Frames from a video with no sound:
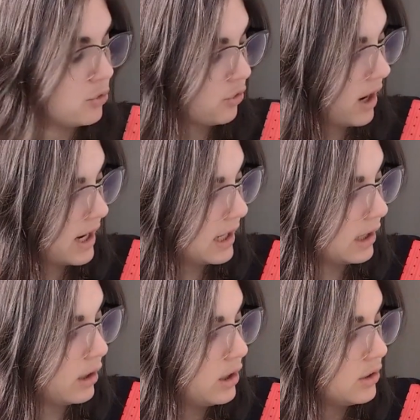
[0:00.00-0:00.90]

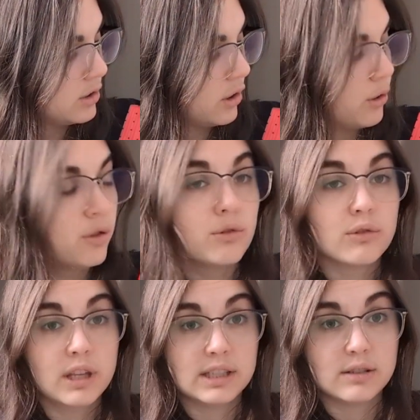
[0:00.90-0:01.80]
trying to go
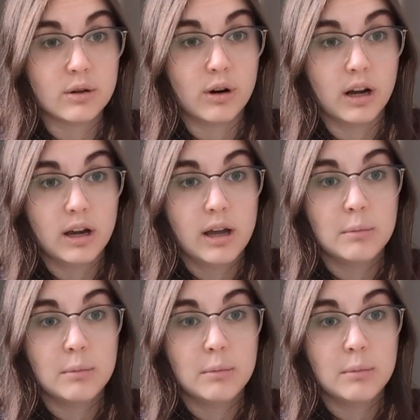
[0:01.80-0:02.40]
through this door,